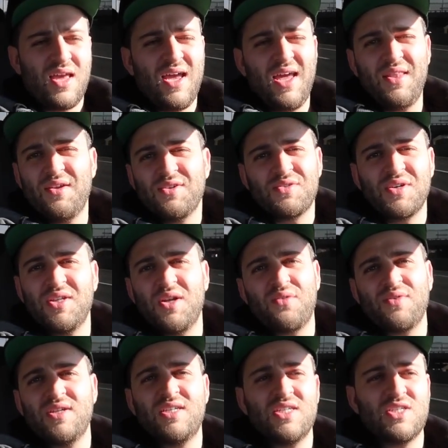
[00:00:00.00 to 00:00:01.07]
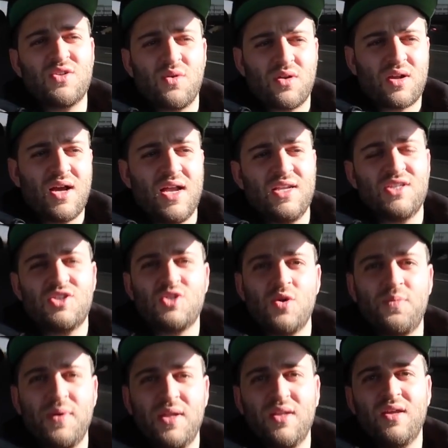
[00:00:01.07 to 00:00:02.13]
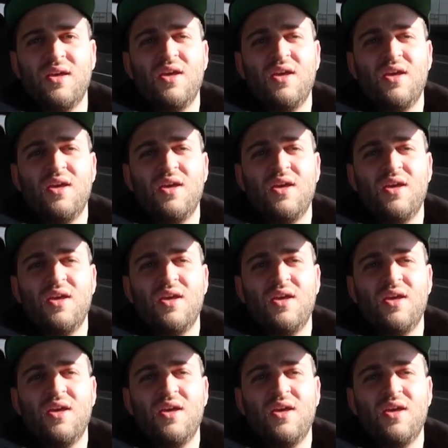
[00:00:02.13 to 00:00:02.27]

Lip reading: And there's really no reason. It's sort of kind of stupid.